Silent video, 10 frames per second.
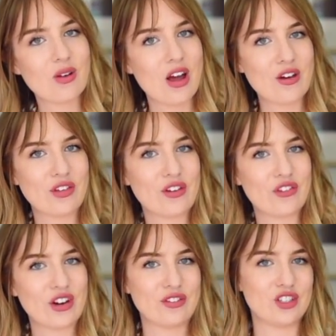all over the
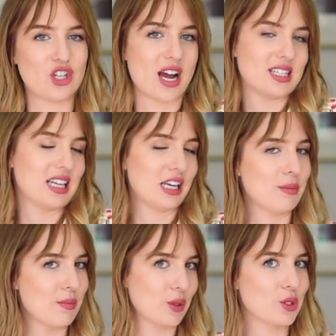front of your chest, a
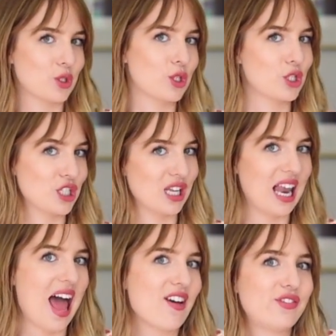little bit more subtle to the
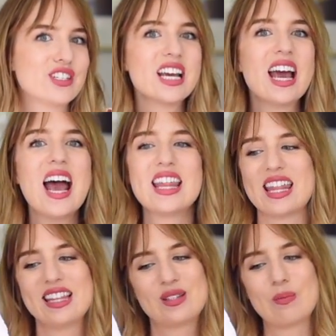left,
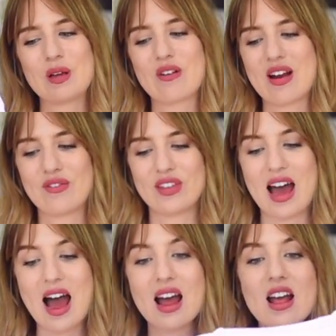then this would be great for
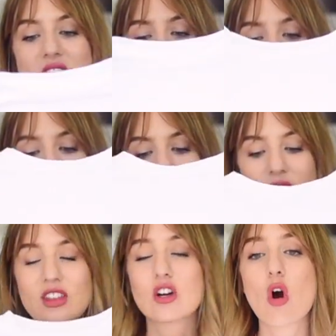that.
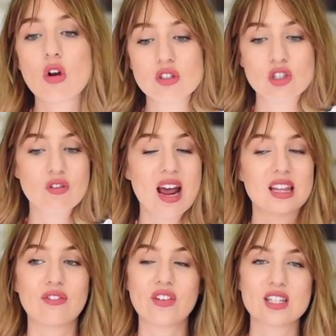The cotton's
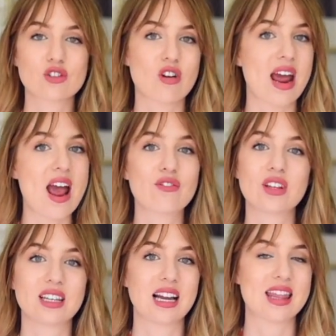great, the fit's great,
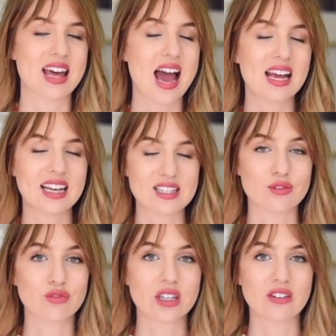everything like that. It is
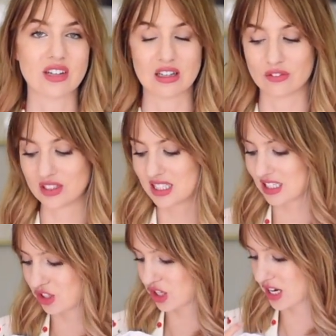a really, really lovely
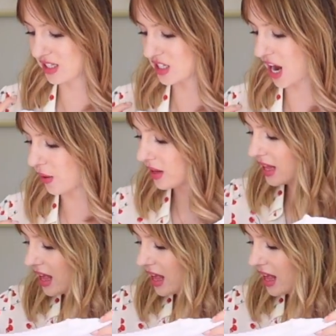t-shirt. So